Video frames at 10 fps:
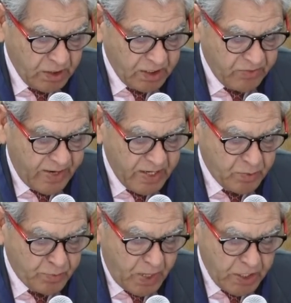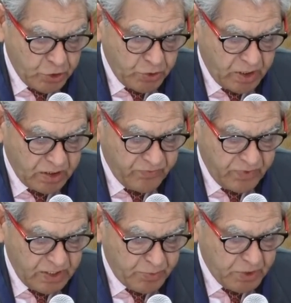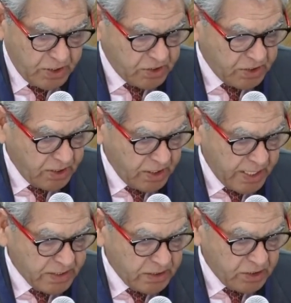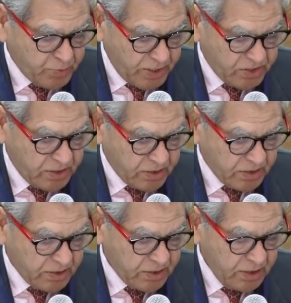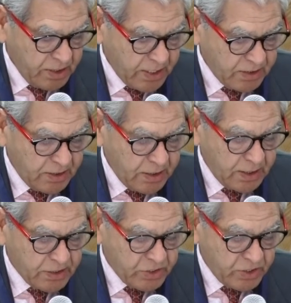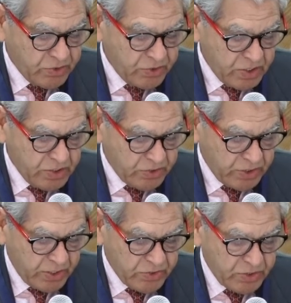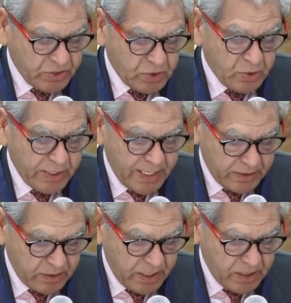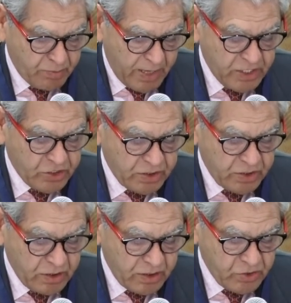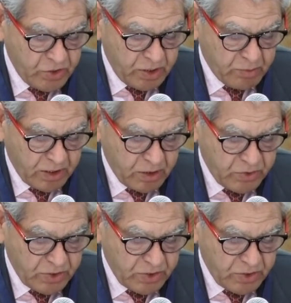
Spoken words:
Revived Parshnath Vidyapeeth as its president, and Hirala Jain Senior Secondary School, Delhi as manager and chairman